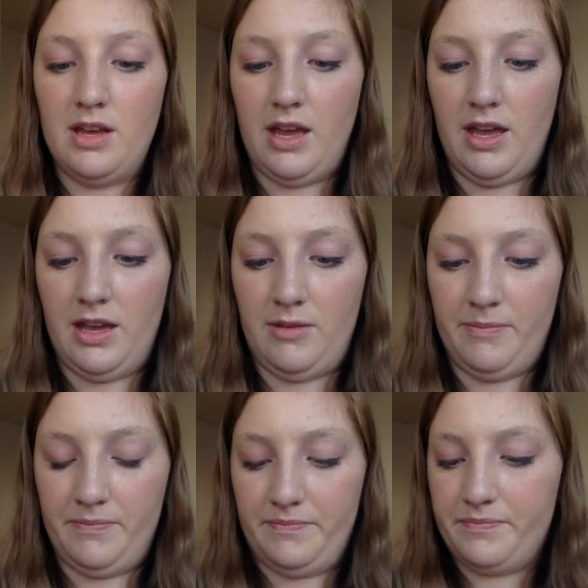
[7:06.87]

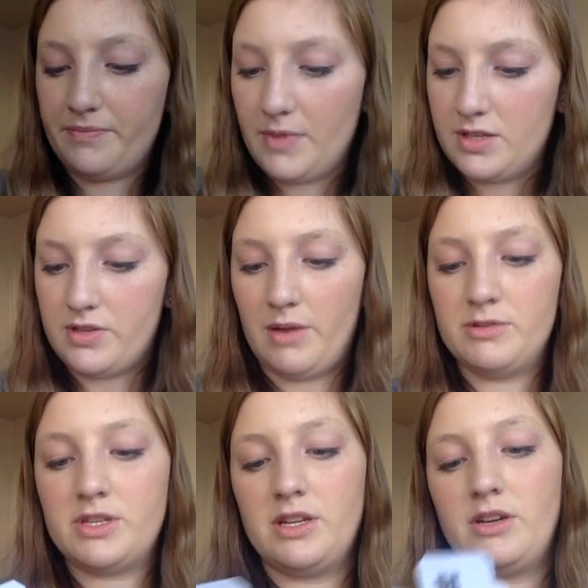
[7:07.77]
So, I'm
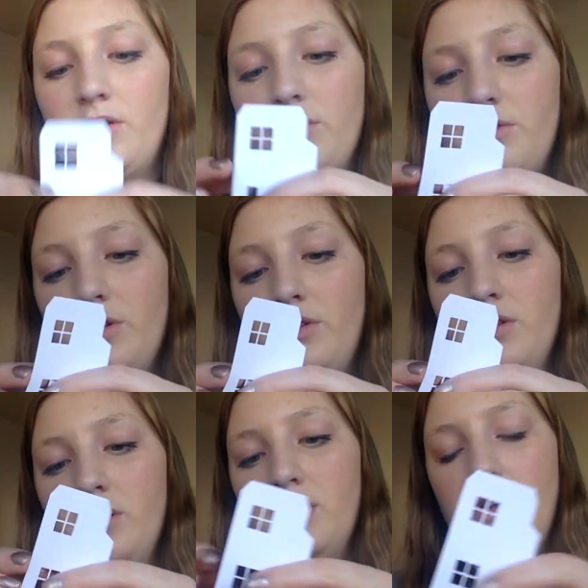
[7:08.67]
just going to go through,
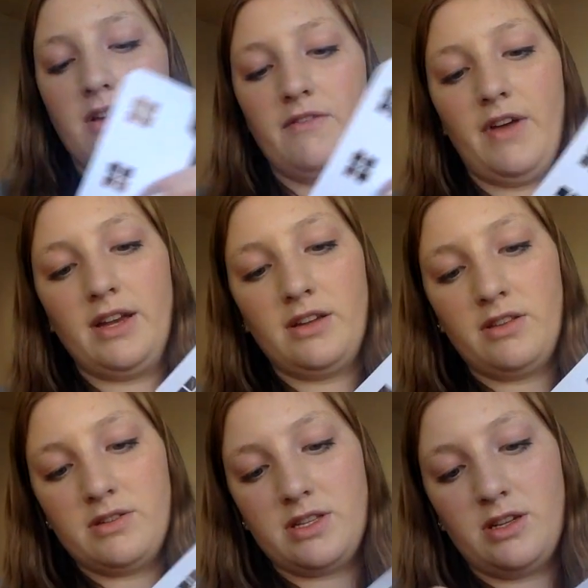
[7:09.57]
find all
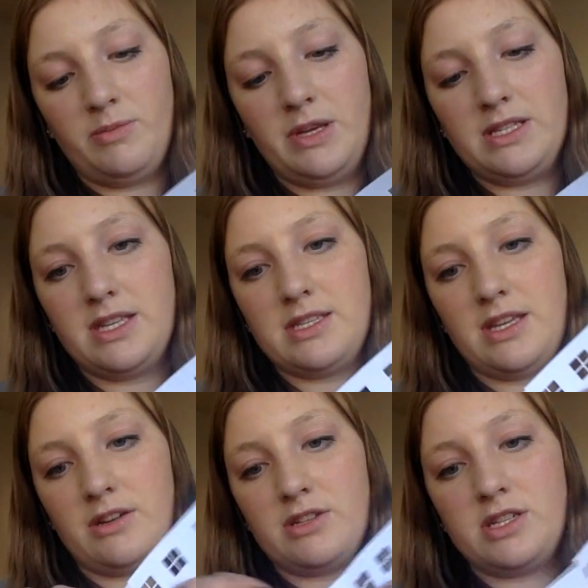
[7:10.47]
those little pieces
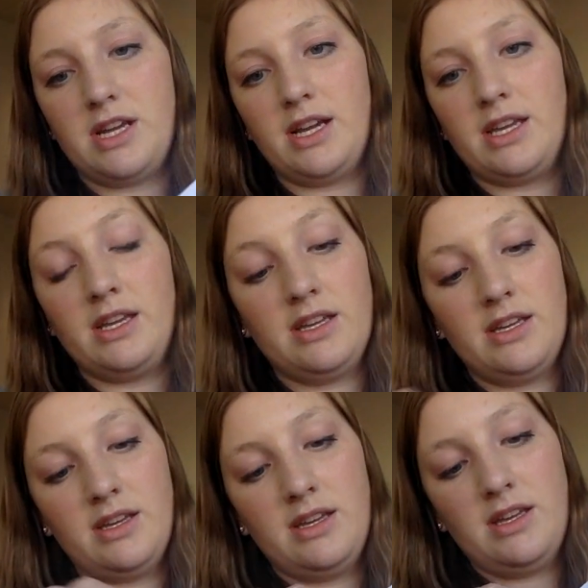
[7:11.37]
that are stuck
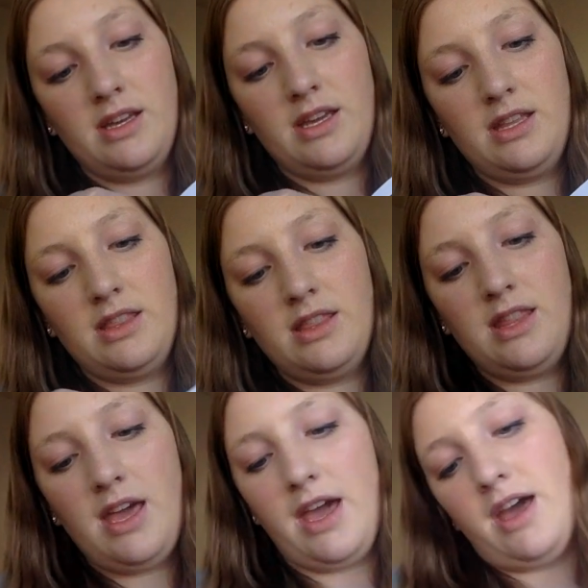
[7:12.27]
in
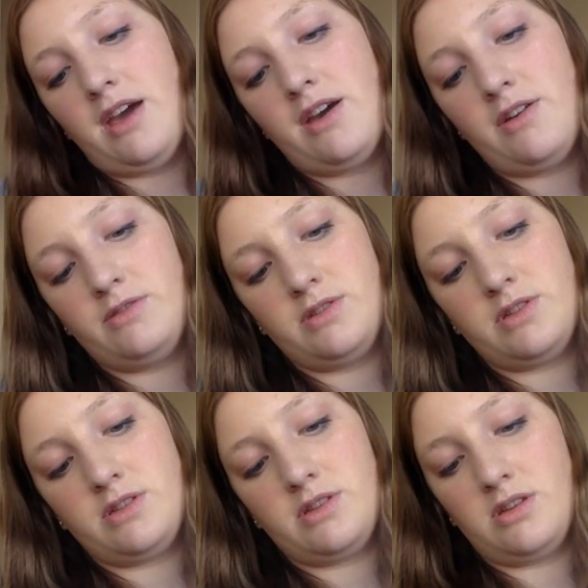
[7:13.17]
the
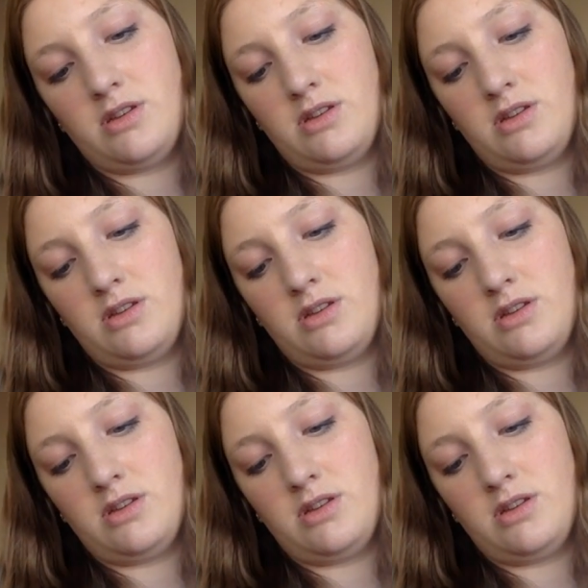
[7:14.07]
house.